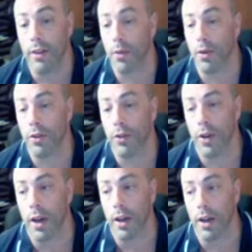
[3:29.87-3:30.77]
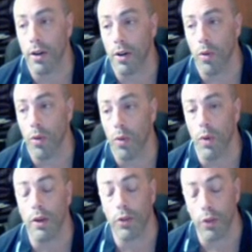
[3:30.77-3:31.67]
as I was
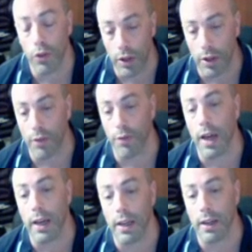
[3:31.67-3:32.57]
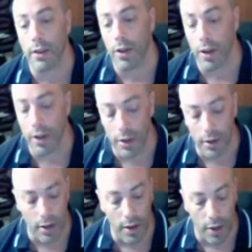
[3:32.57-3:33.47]
researching the findings
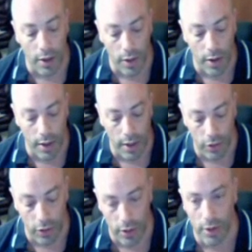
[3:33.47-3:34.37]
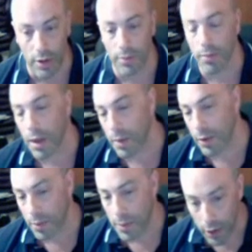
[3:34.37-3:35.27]
on accreditation
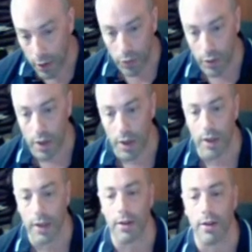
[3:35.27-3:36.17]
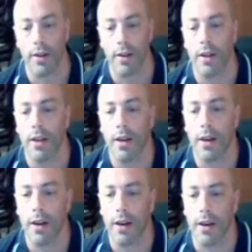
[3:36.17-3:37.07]
and maybe some history on it,
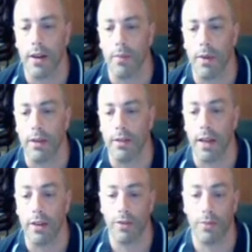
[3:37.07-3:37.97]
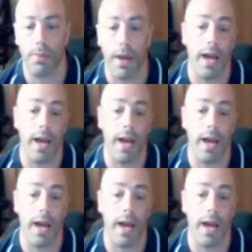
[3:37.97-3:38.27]
it dates